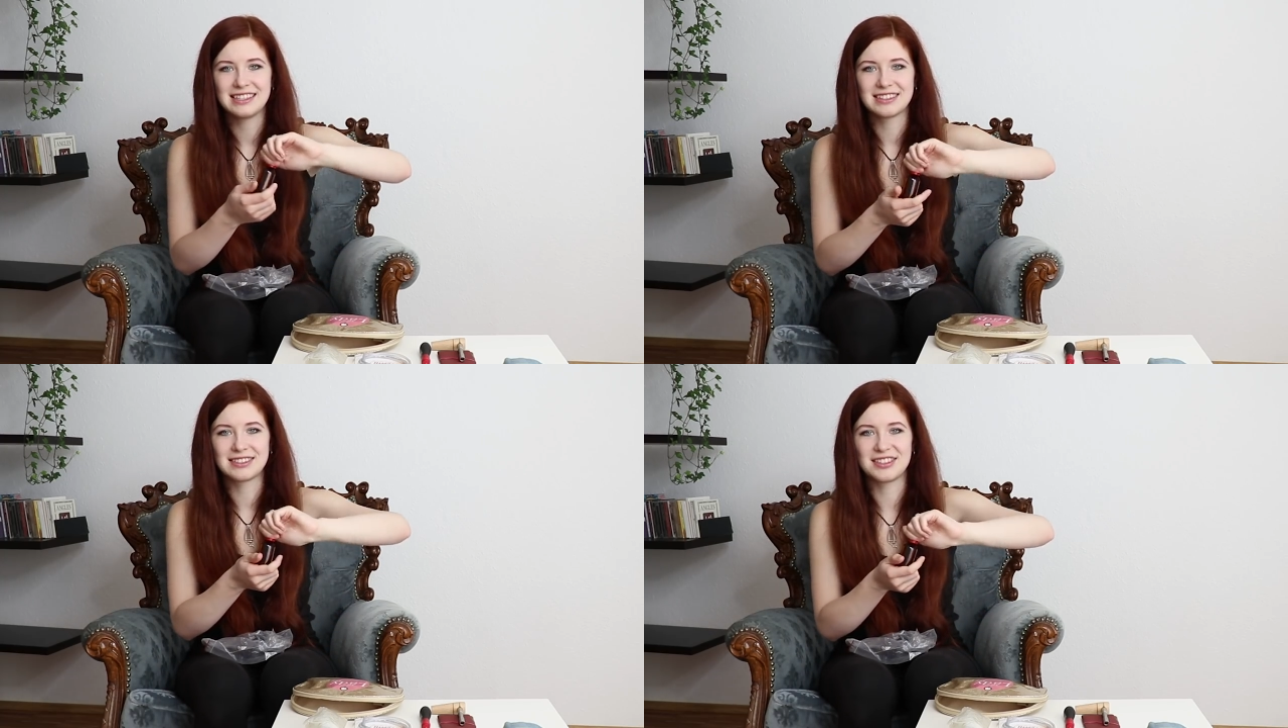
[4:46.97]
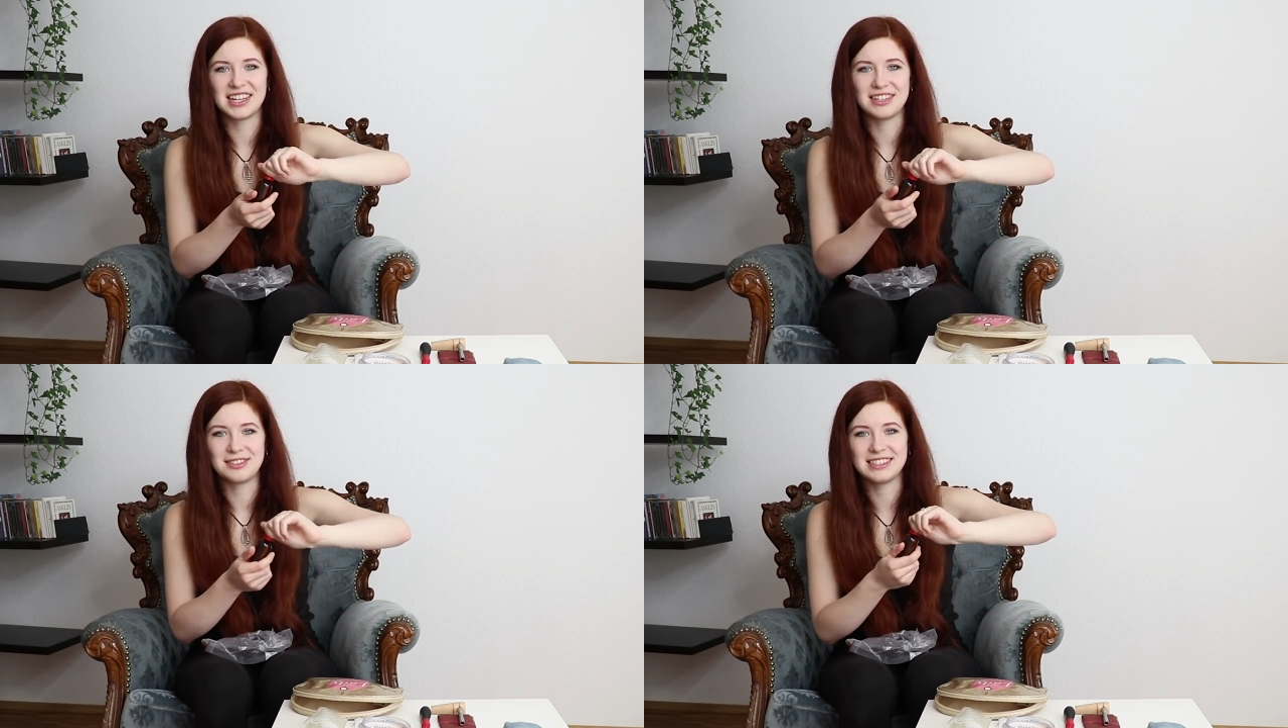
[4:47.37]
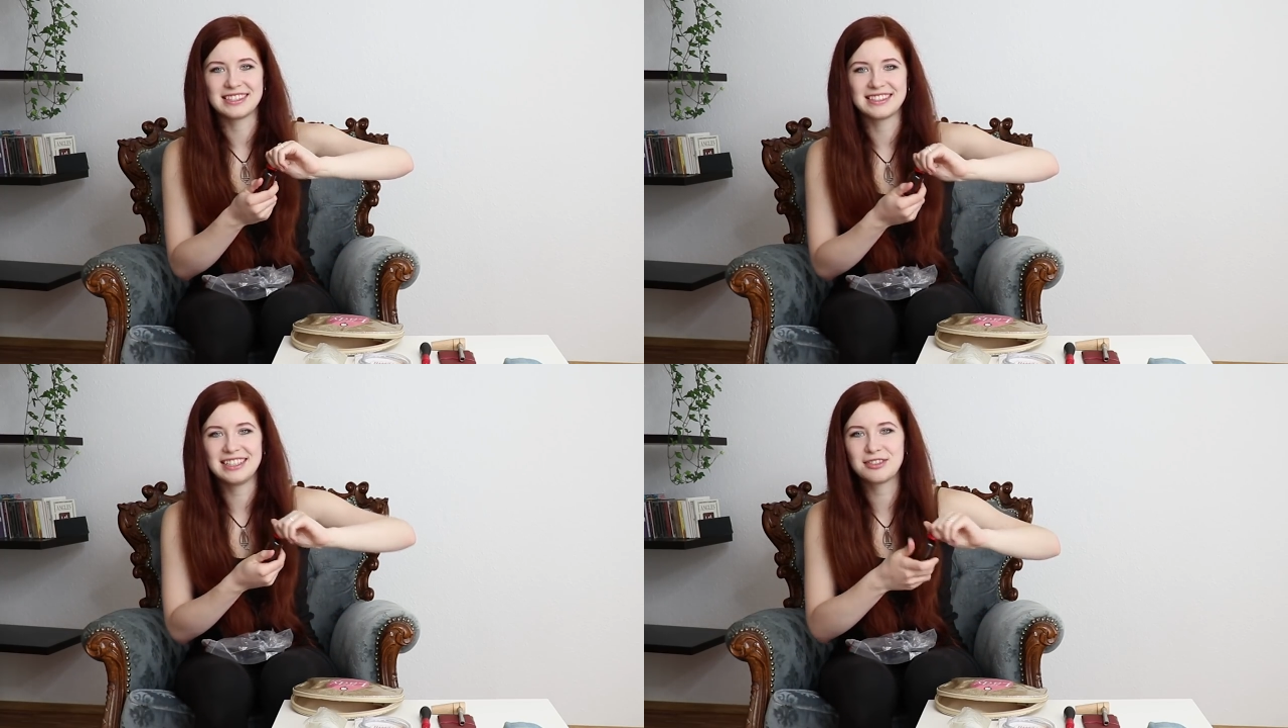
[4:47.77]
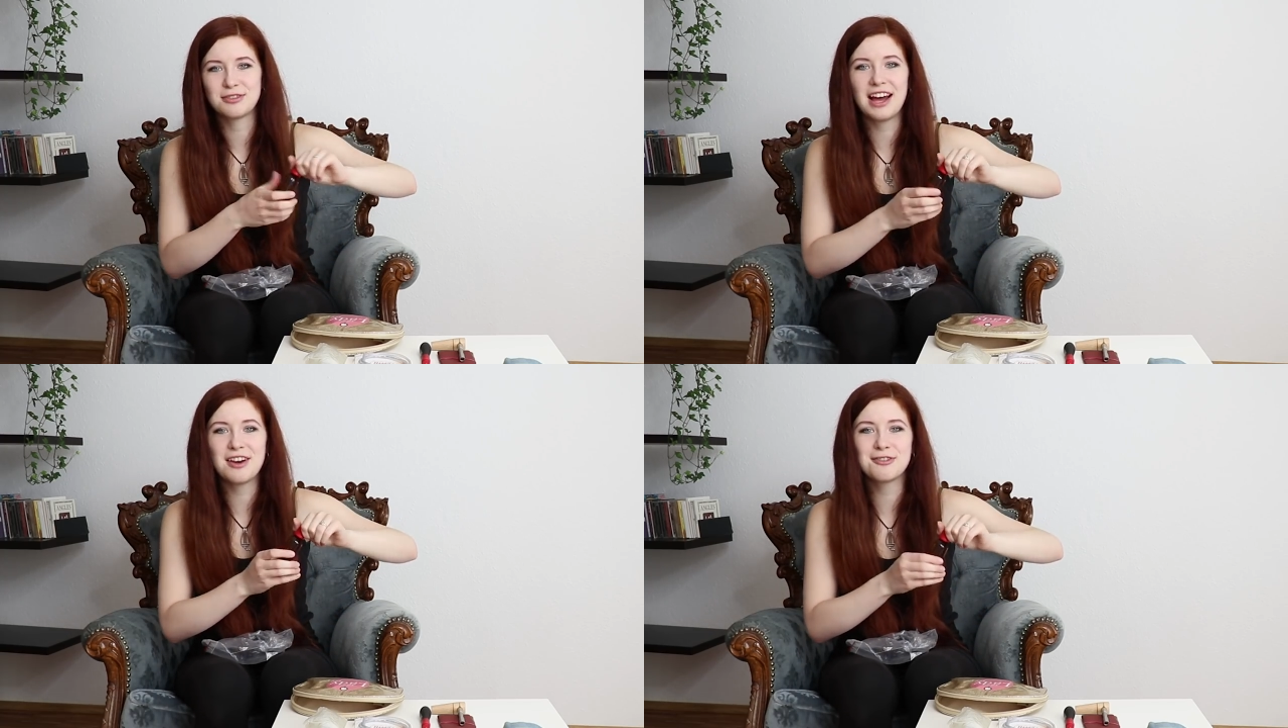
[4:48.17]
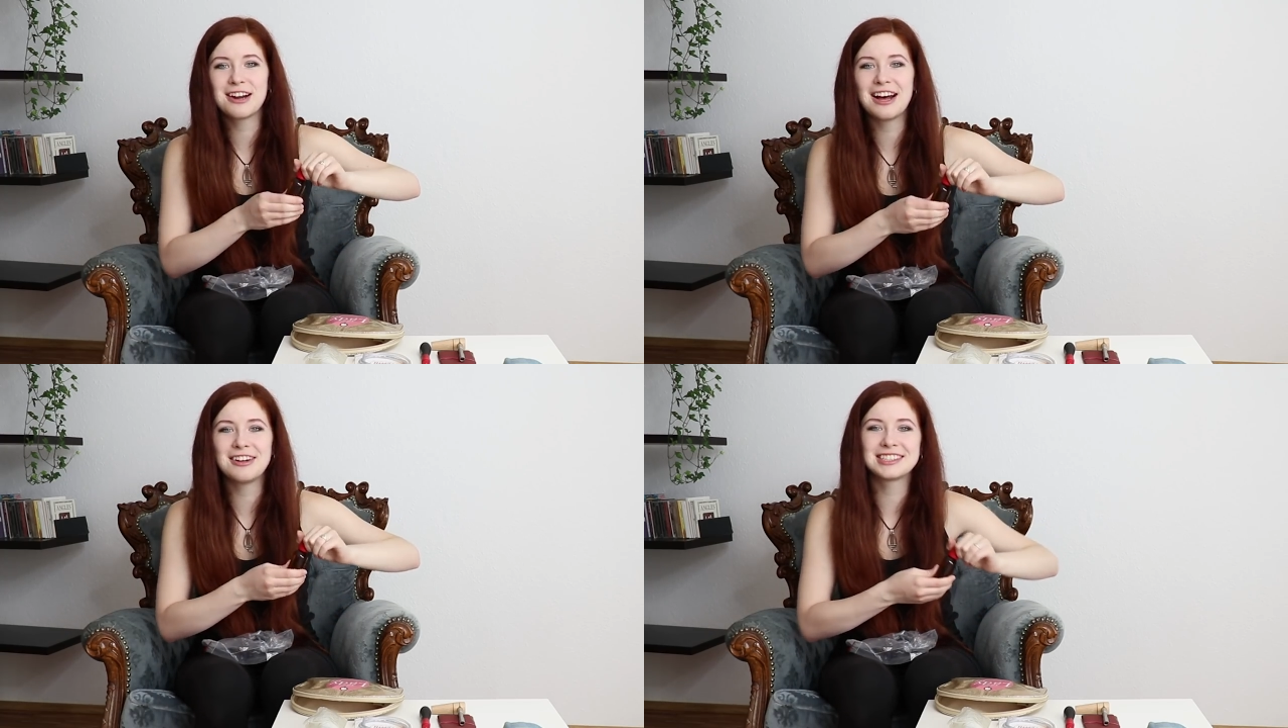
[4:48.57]
So I always need to run
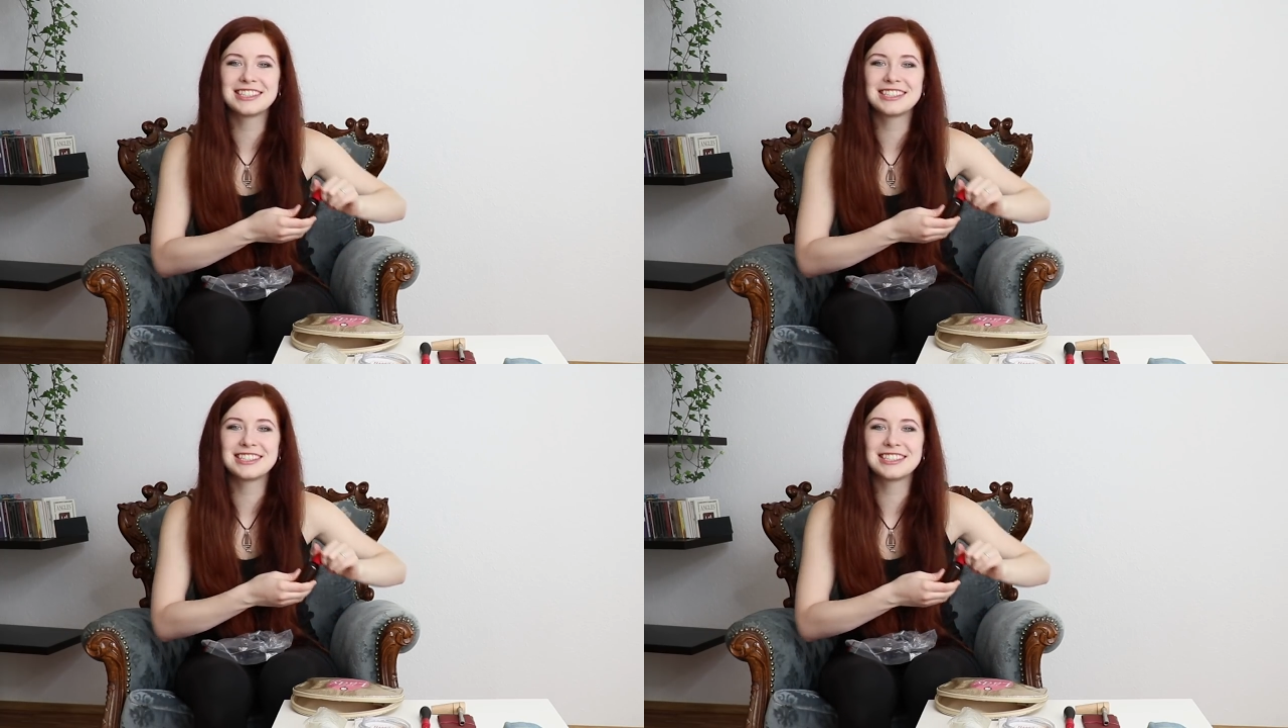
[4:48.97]
around